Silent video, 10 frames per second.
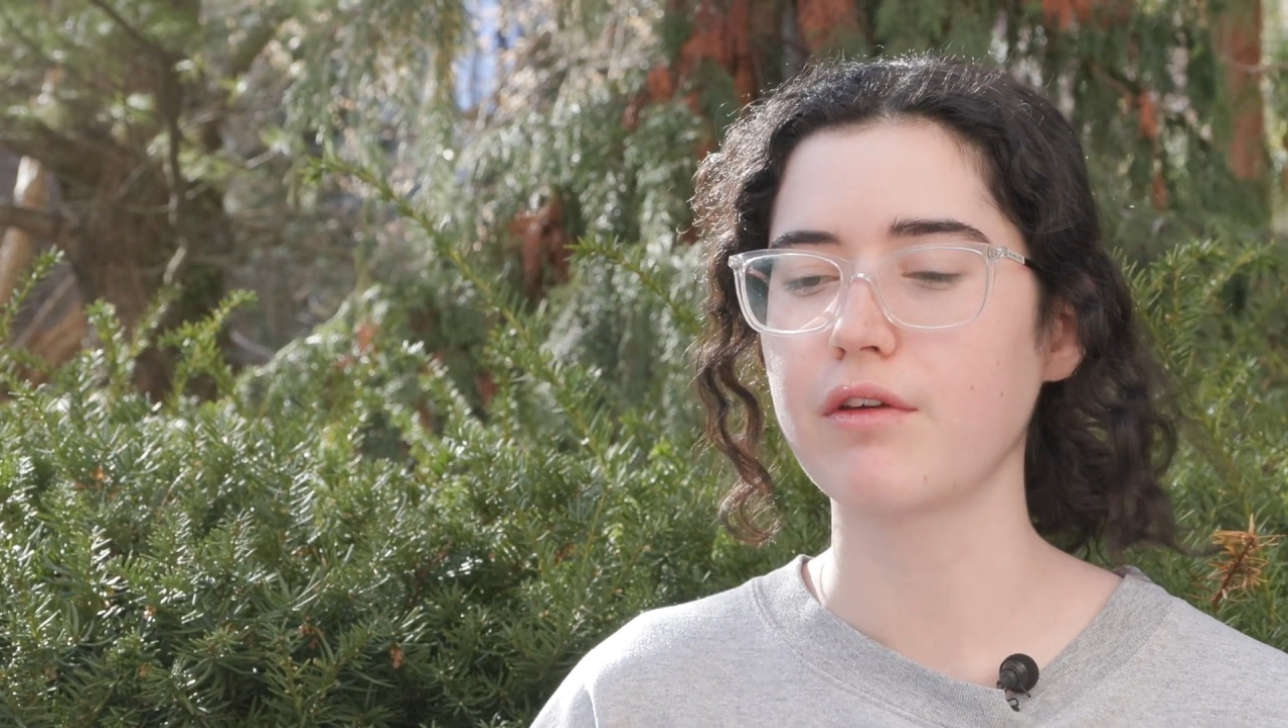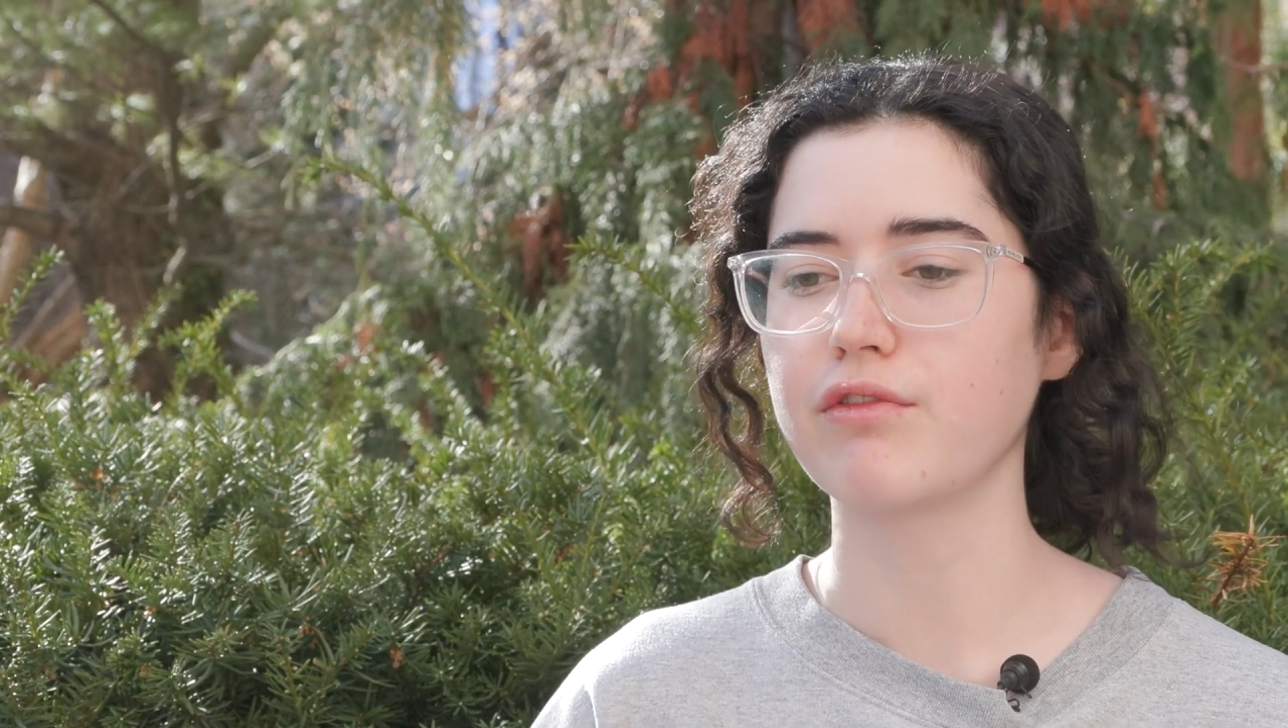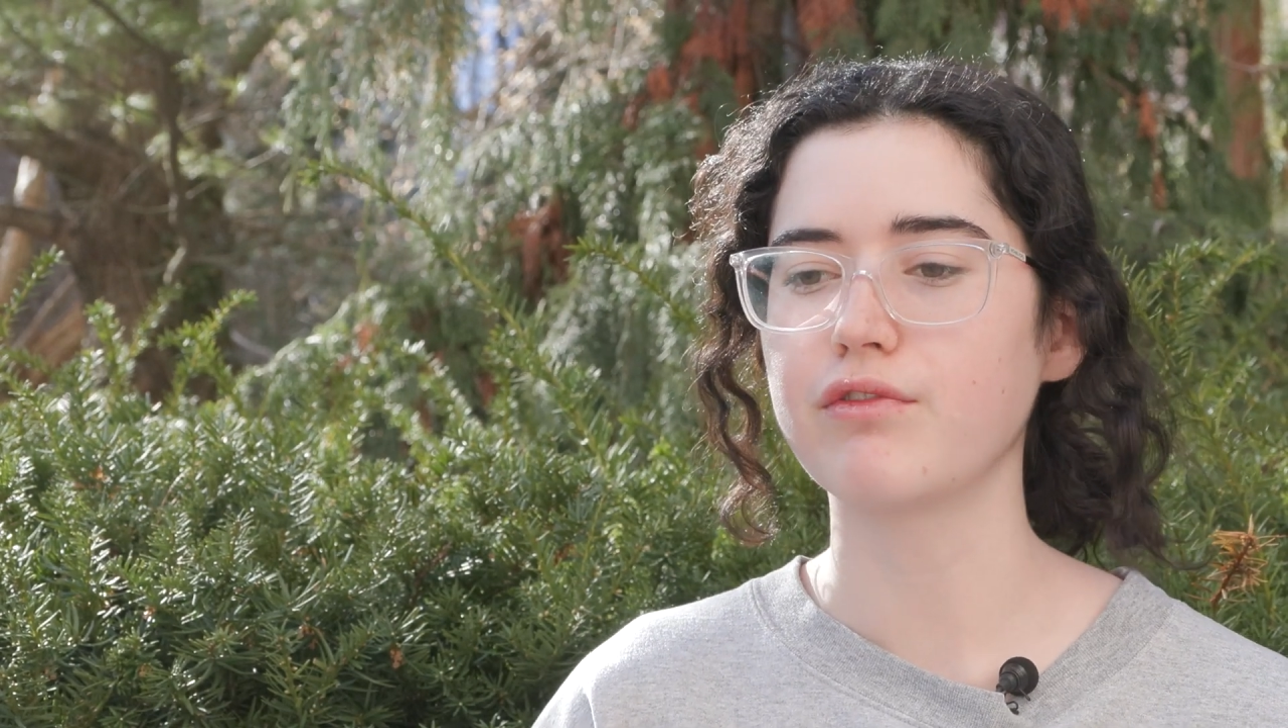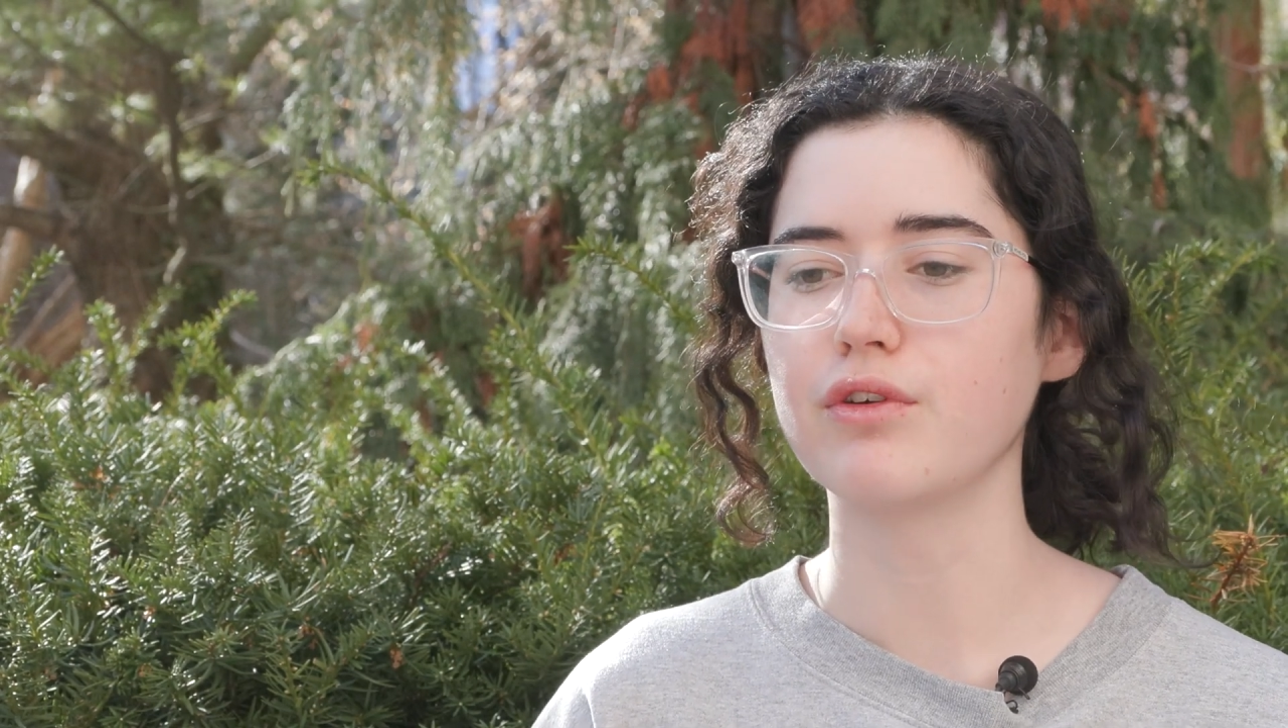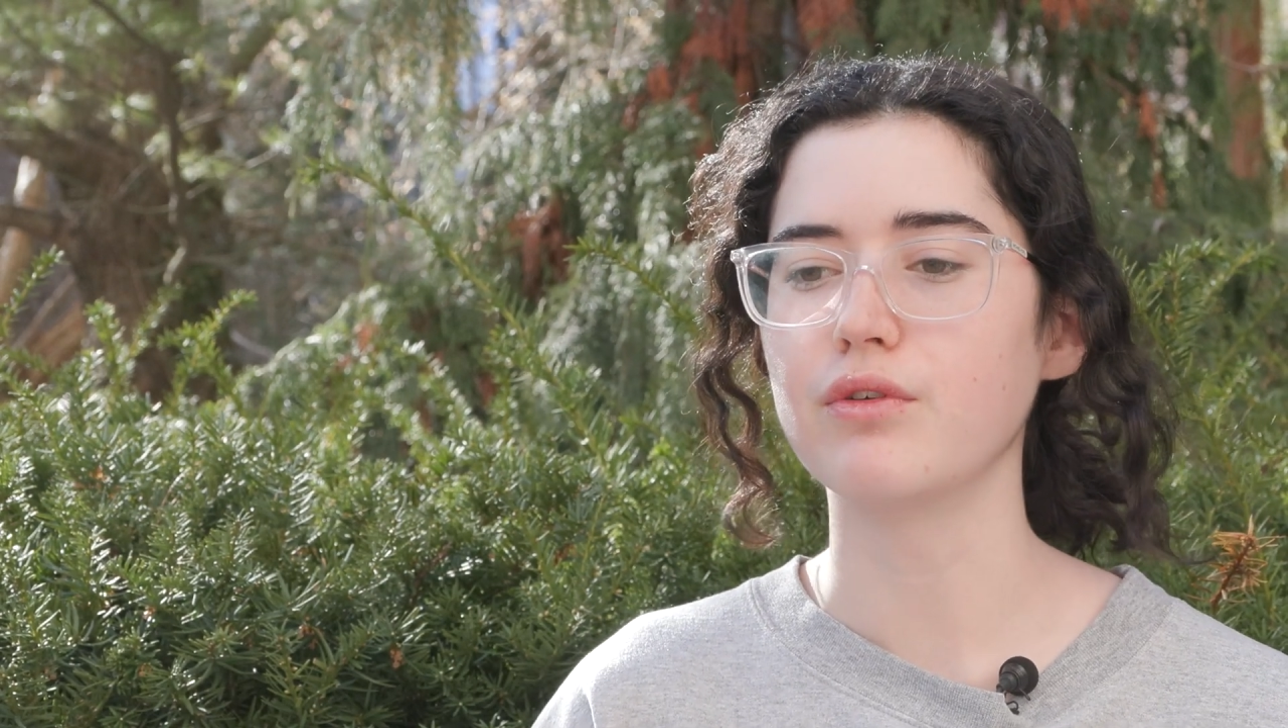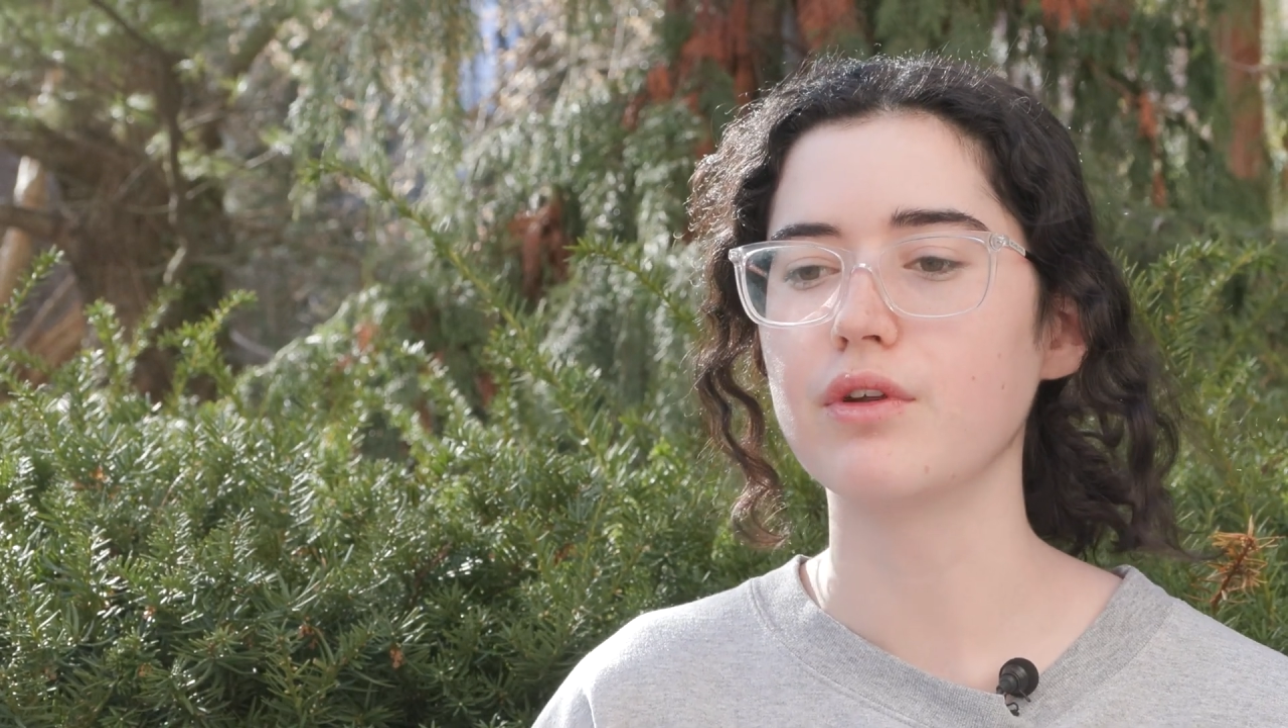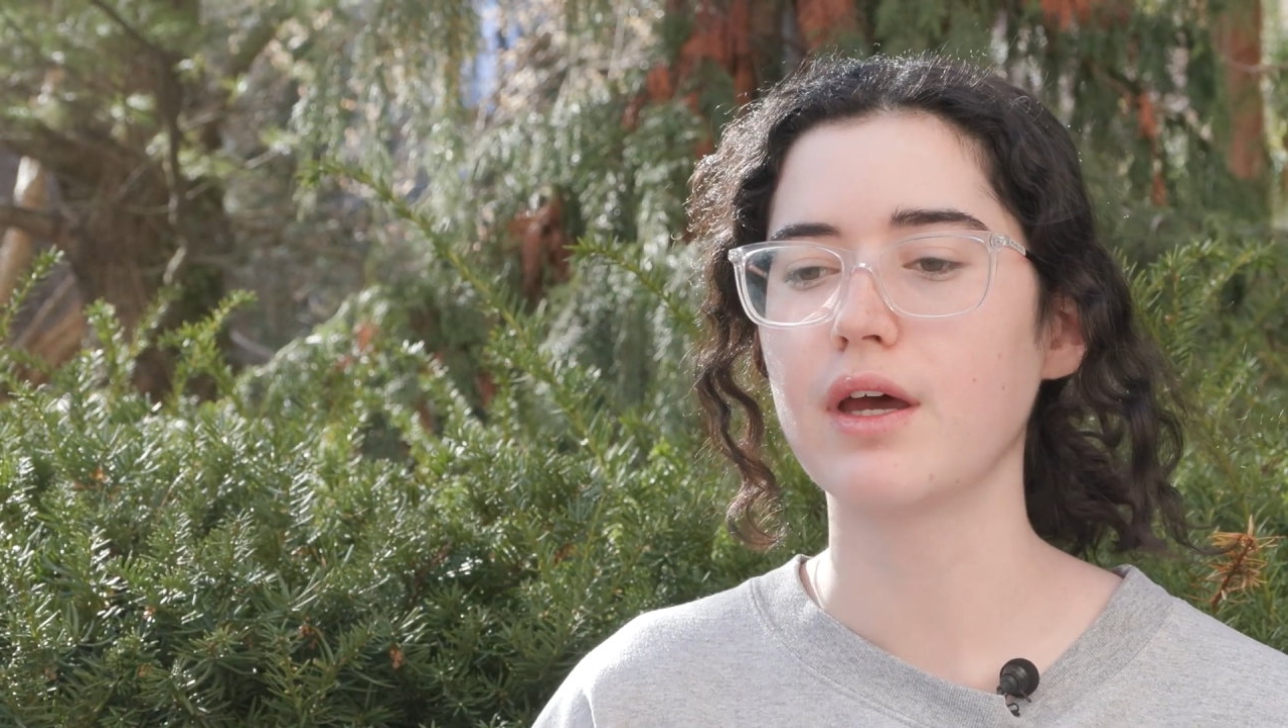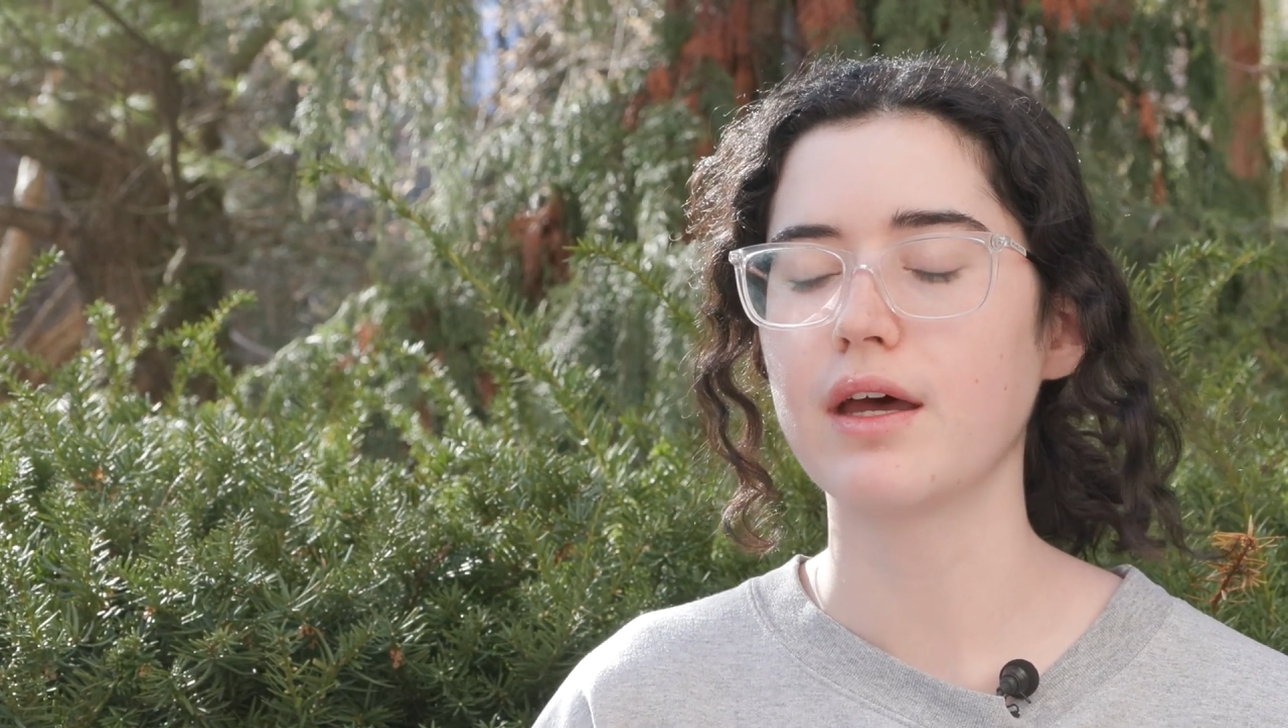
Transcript: of food